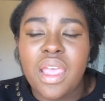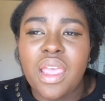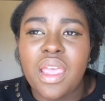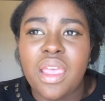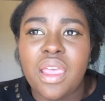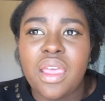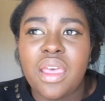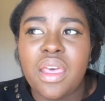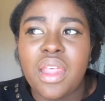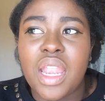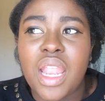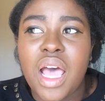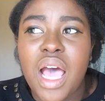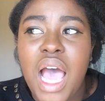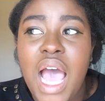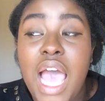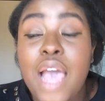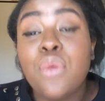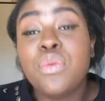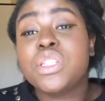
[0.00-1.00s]
And
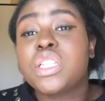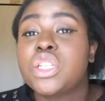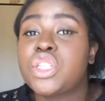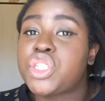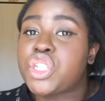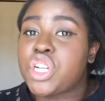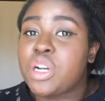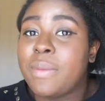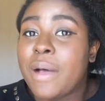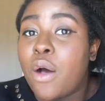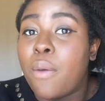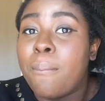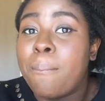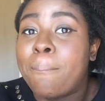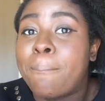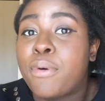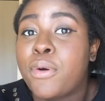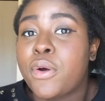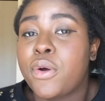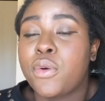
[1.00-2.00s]
I was concerned about
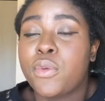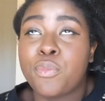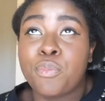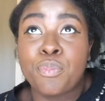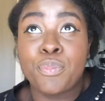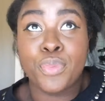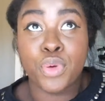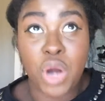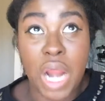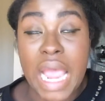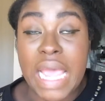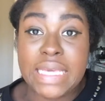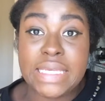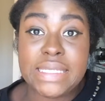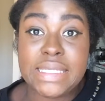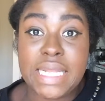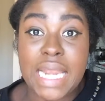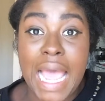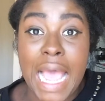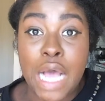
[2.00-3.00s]

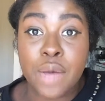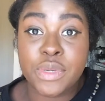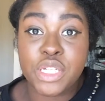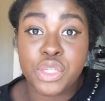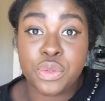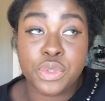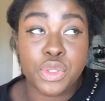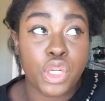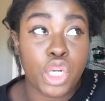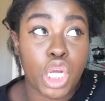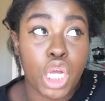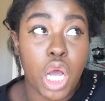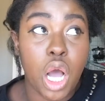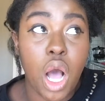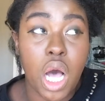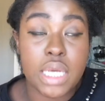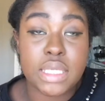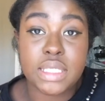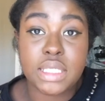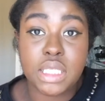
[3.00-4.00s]
price and how much it was going to
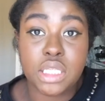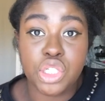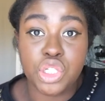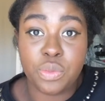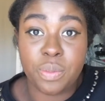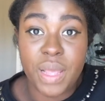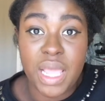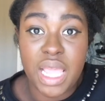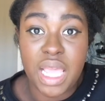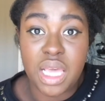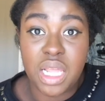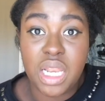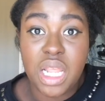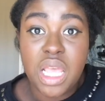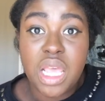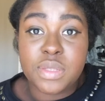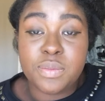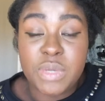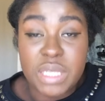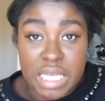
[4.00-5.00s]
cost in Japan.
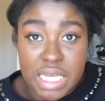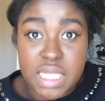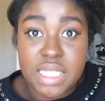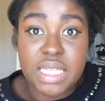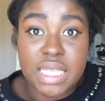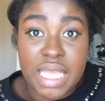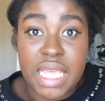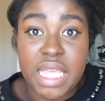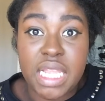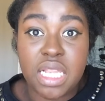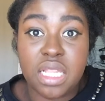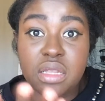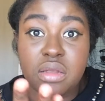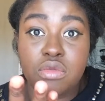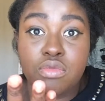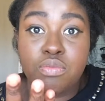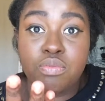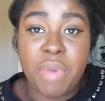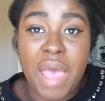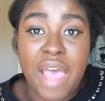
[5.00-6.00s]
Because again,
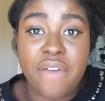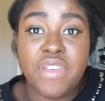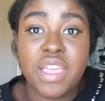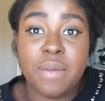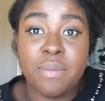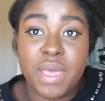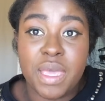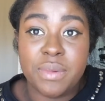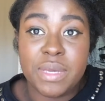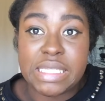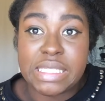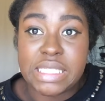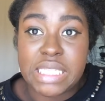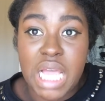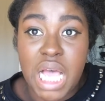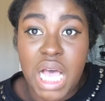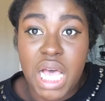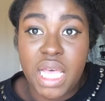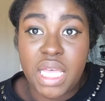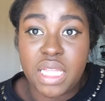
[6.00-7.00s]
having a baby is
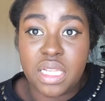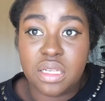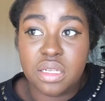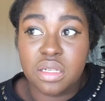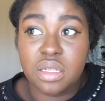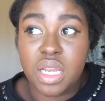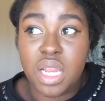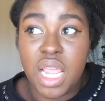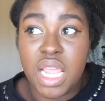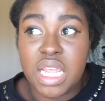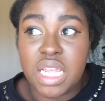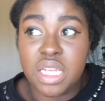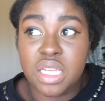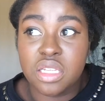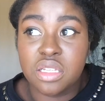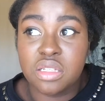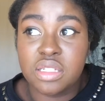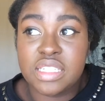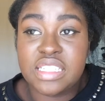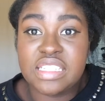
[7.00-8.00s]
not
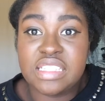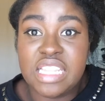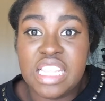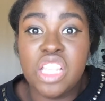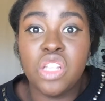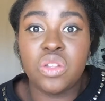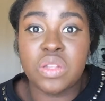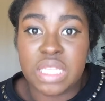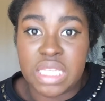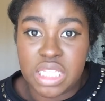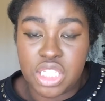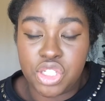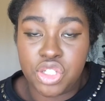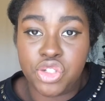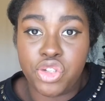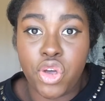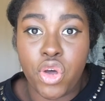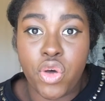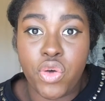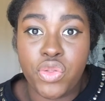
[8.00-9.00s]
a illness,
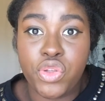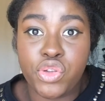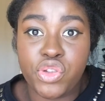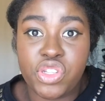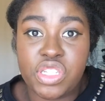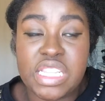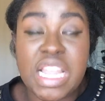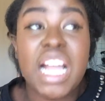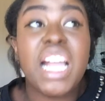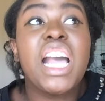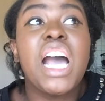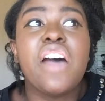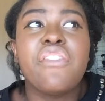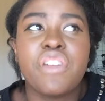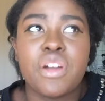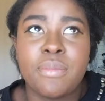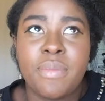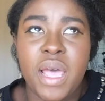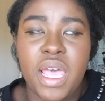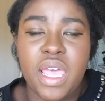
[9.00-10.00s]
so it's not
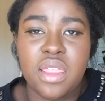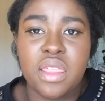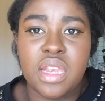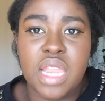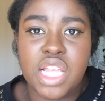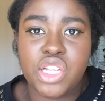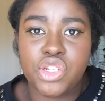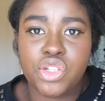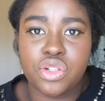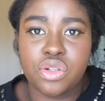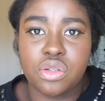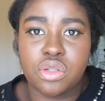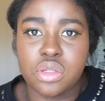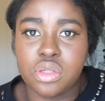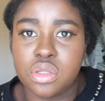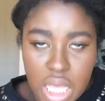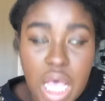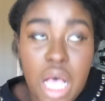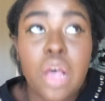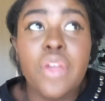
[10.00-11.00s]
covered by the
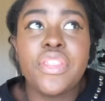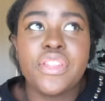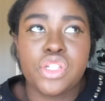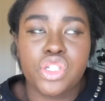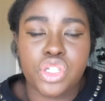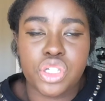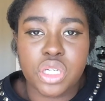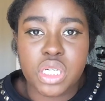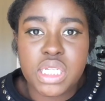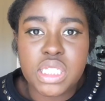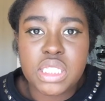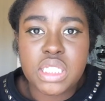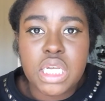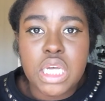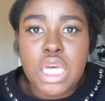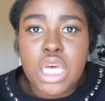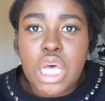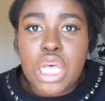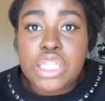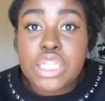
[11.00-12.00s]
national health insurance.
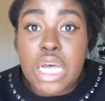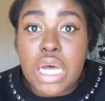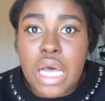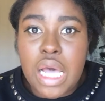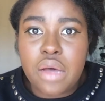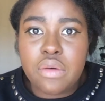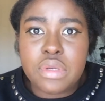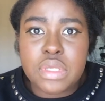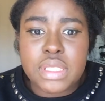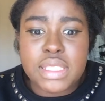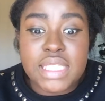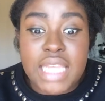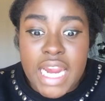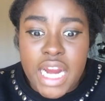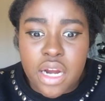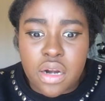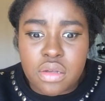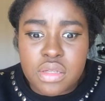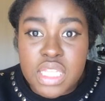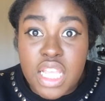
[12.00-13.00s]
So I was
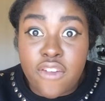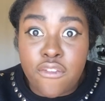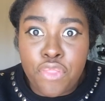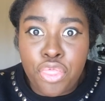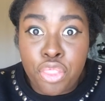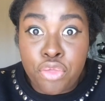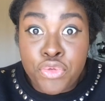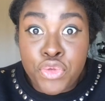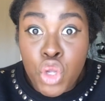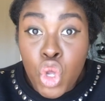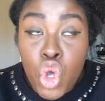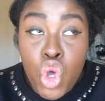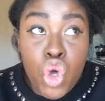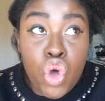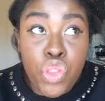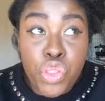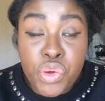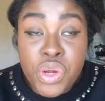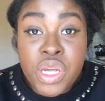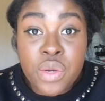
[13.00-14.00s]
scared. I was like,
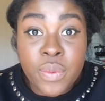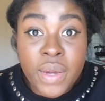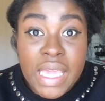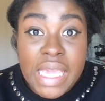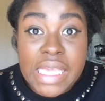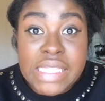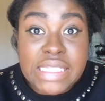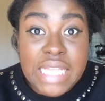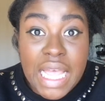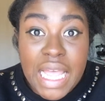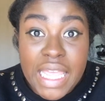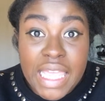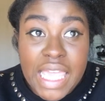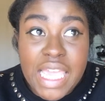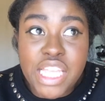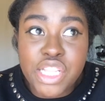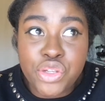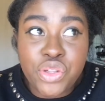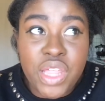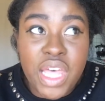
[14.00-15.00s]
2-3 weeks, I
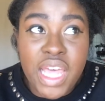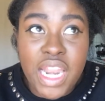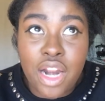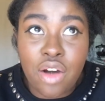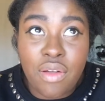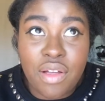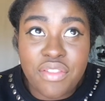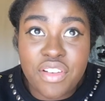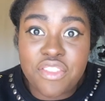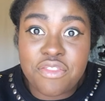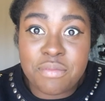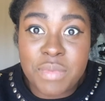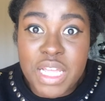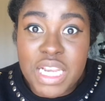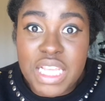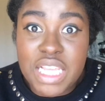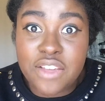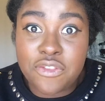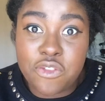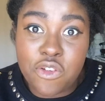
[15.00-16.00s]
can't do that. I don't have enough
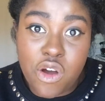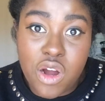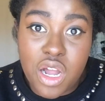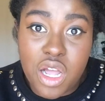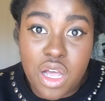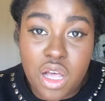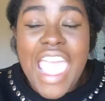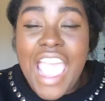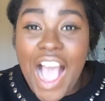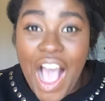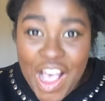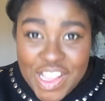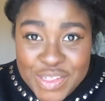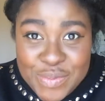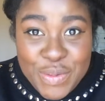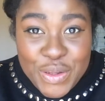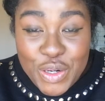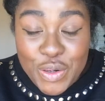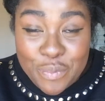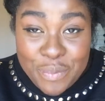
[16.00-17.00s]
money for a
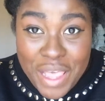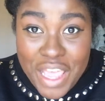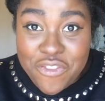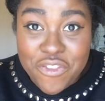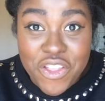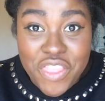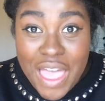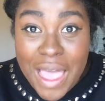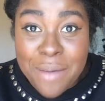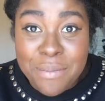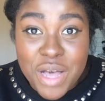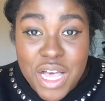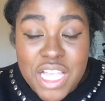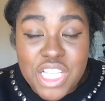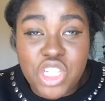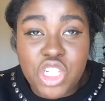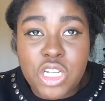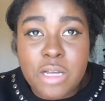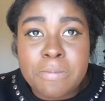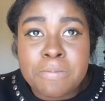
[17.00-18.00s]
hospital bed for that
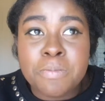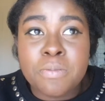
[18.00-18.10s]
much.